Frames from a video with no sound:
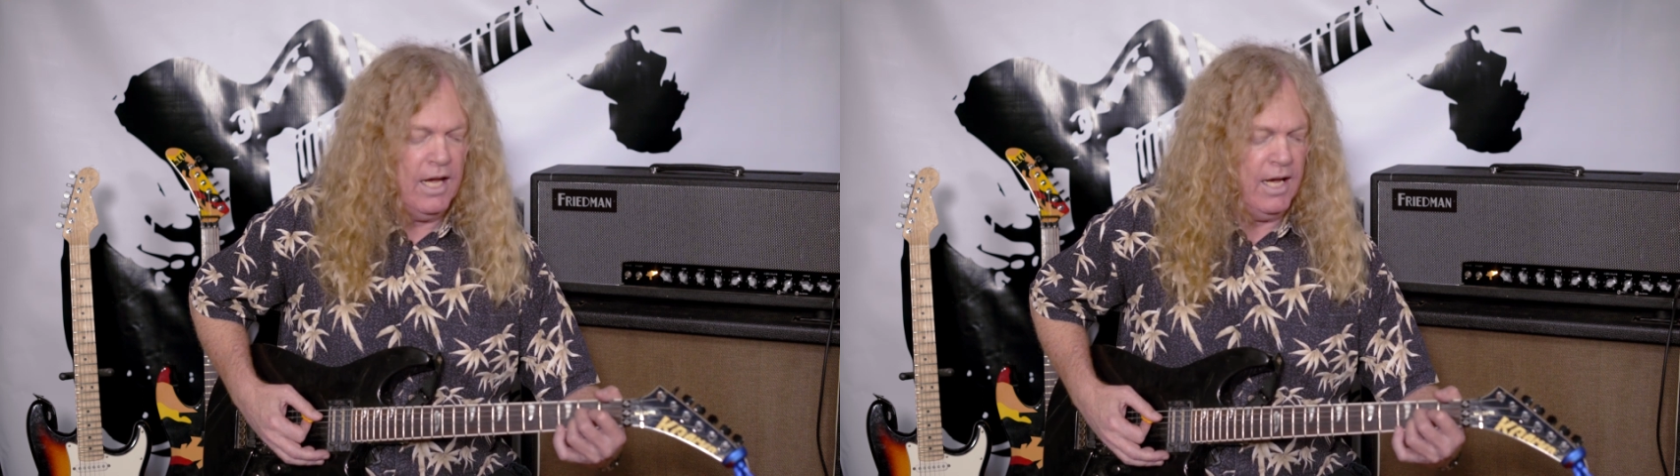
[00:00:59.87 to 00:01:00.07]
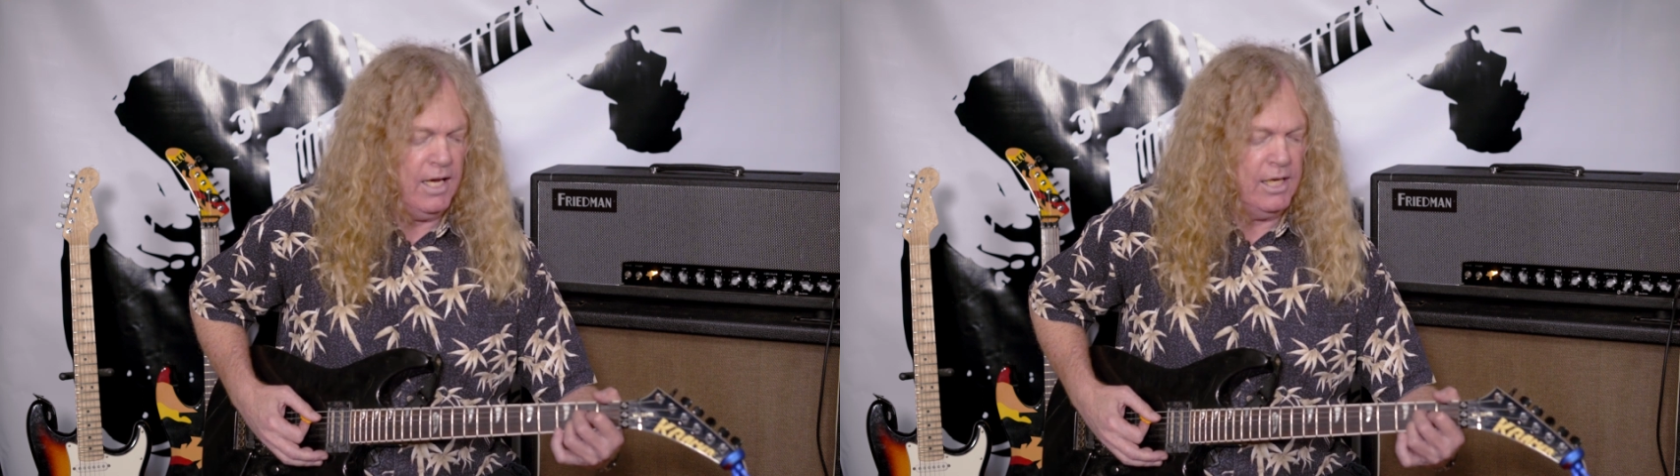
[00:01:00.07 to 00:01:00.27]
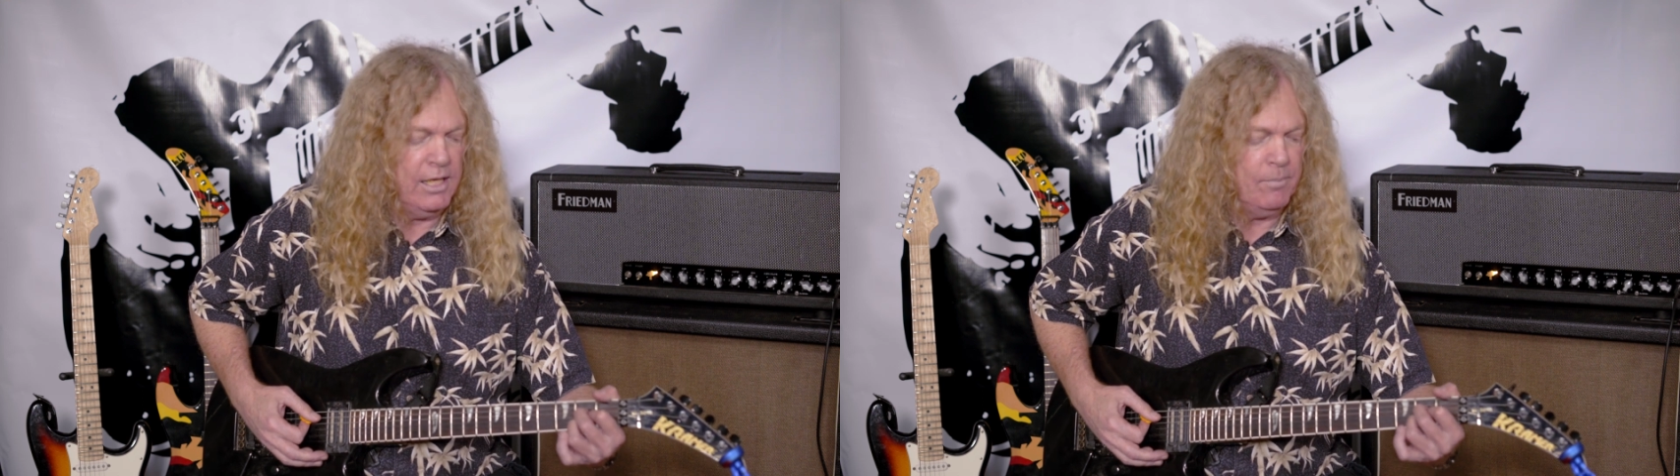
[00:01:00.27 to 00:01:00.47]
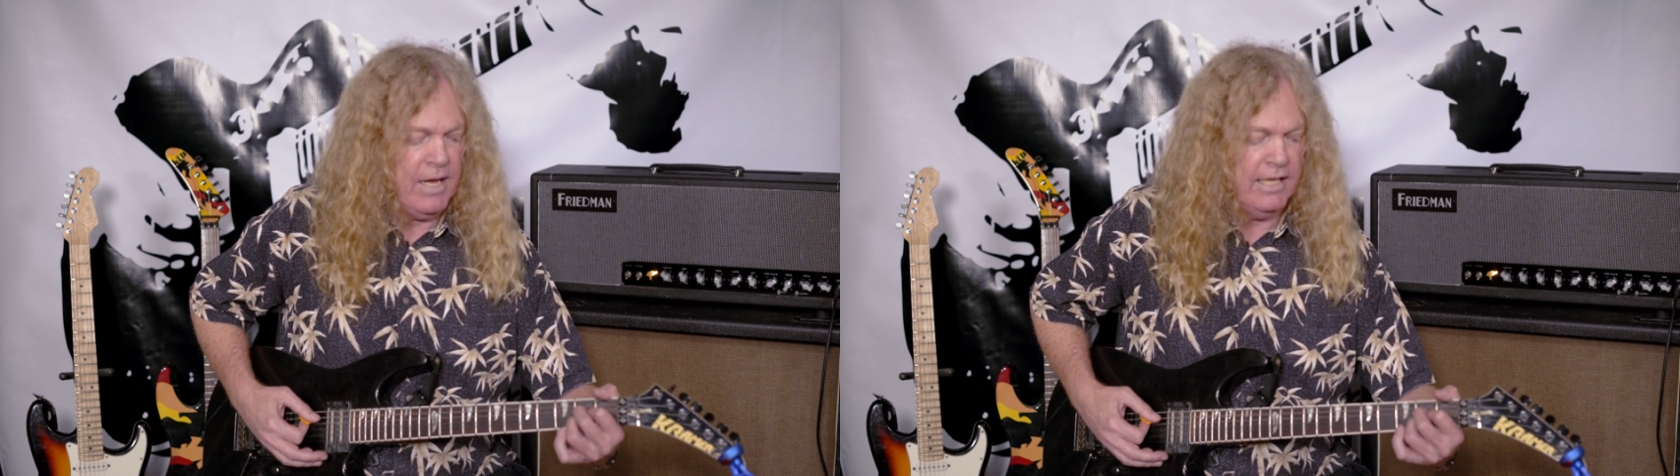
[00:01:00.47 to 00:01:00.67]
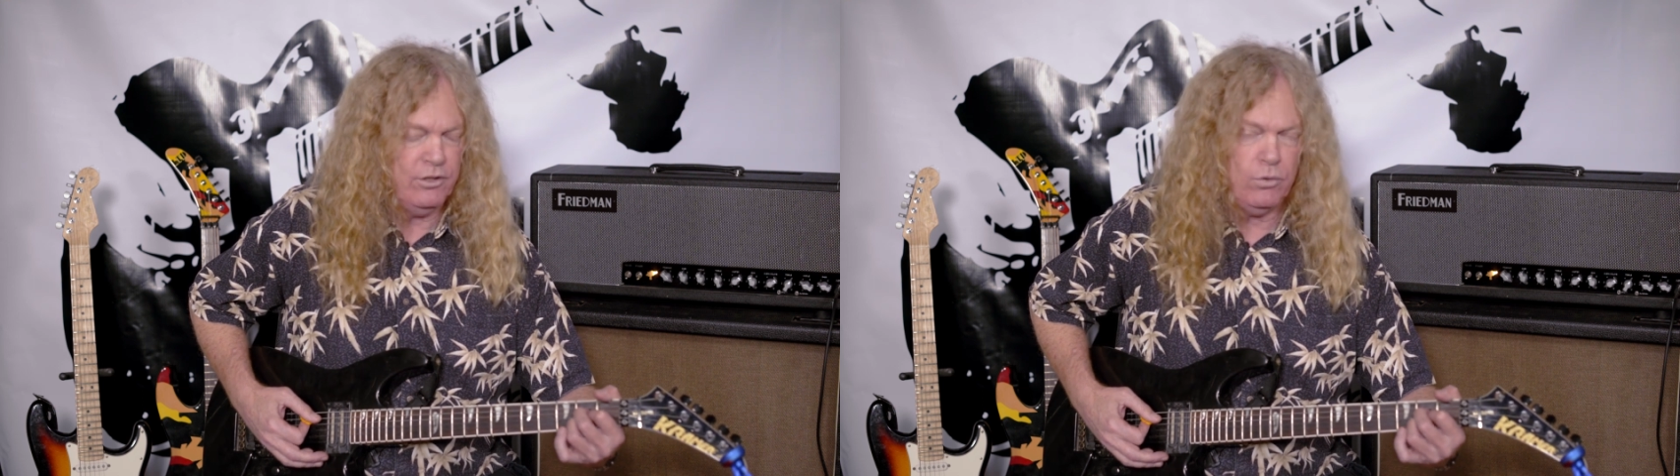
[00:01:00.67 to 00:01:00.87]
um,
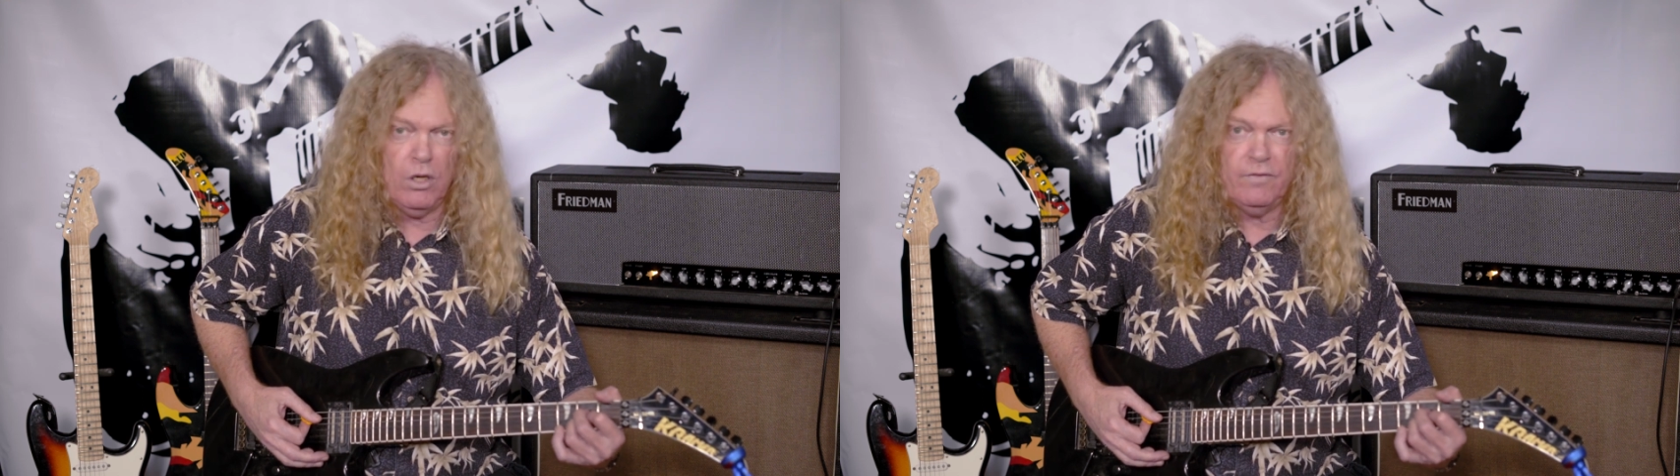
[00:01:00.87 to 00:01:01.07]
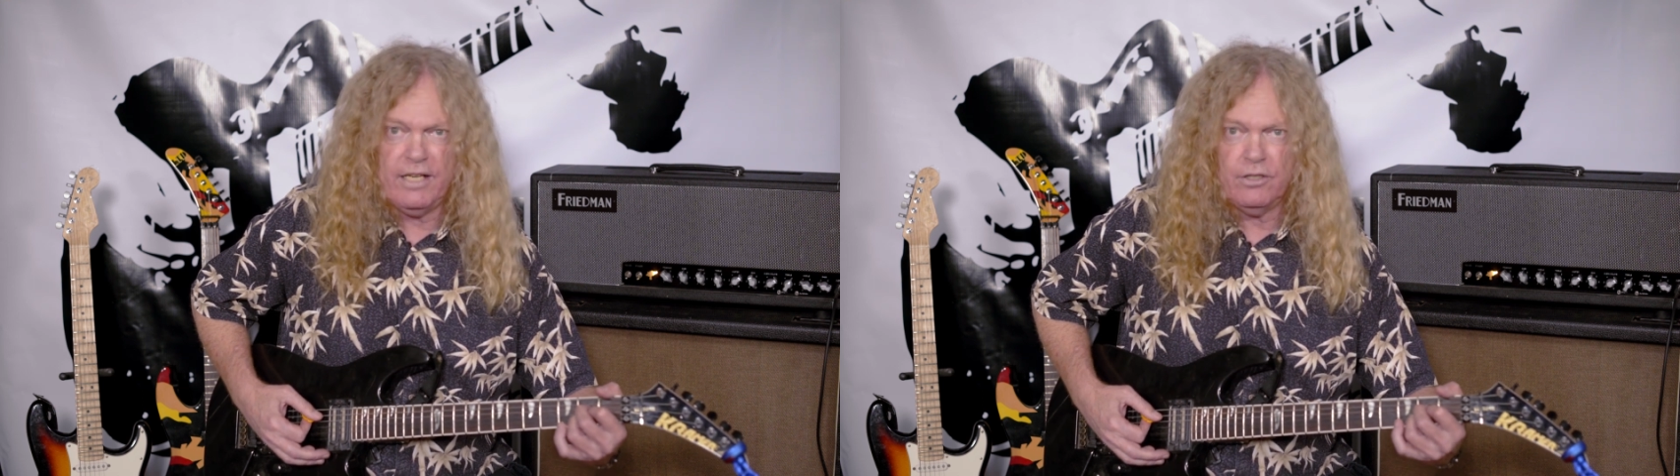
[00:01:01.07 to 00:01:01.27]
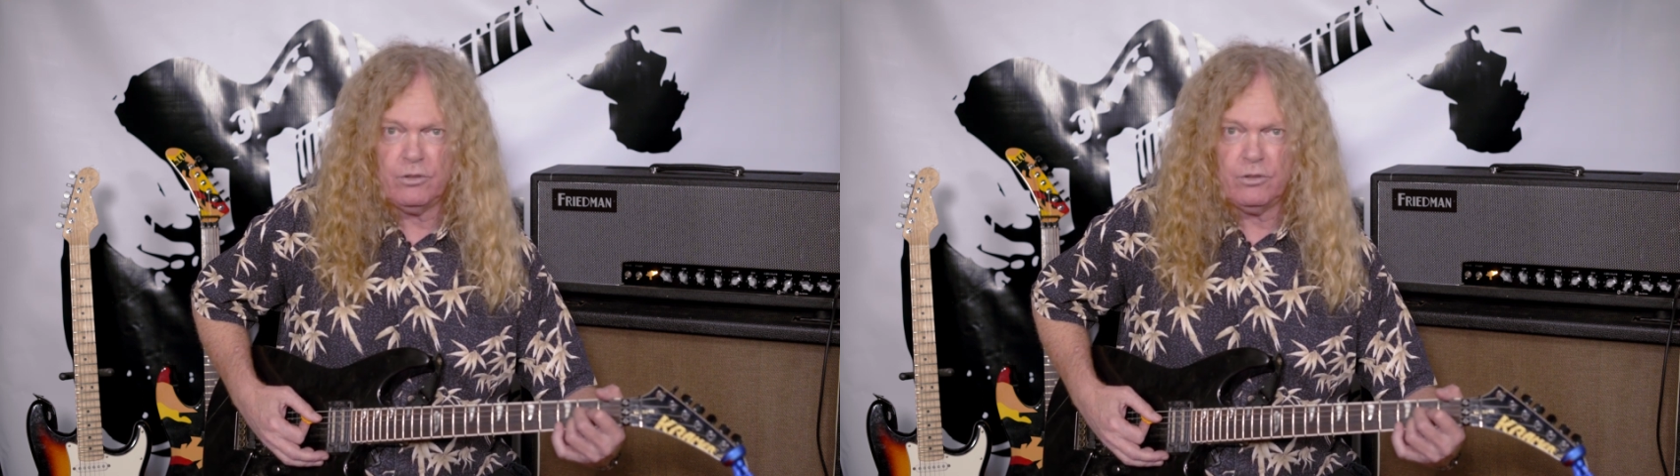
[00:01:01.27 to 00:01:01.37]
and 12-8